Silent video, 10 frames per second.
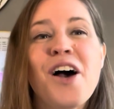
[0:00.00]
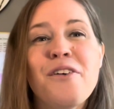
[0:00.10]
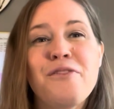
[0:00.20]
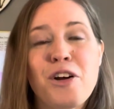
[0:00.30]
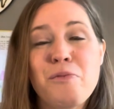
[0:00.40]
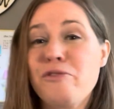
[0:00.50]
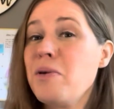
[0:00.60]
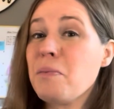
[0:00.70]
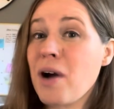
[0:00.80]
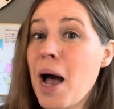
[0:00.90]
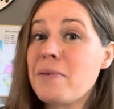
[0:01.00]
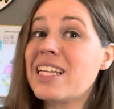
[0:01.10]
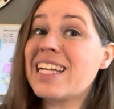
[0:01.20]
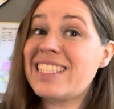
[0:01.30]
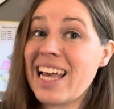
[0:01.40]
For movement props,
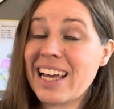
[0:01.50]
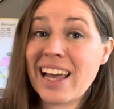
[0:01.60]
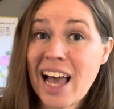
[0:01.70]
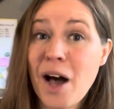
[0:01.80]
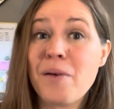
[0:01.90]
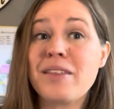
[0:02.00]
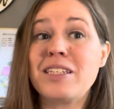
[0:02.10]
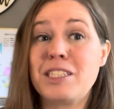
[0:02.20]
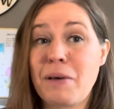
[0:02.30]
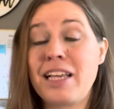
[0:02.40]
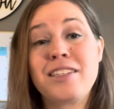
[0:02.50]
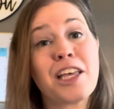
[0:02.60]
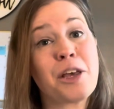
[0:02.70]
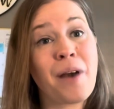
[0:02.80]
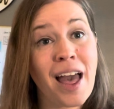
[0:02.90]
take account the space that
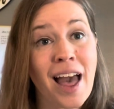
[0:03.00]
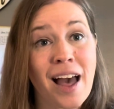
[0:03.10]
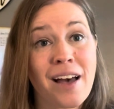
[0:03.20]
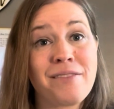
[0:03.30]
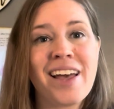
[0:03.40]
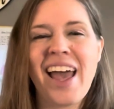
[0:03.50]
you have